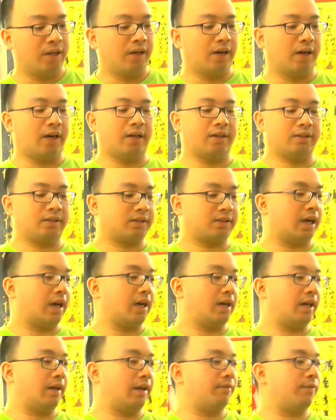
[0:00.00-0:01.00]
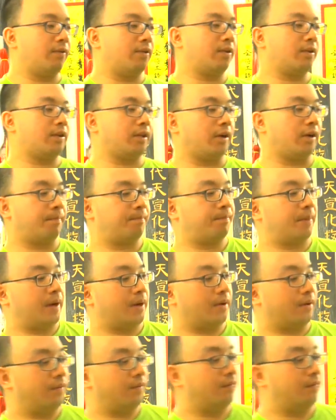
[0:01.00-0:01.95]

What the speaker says: Side lever, they are better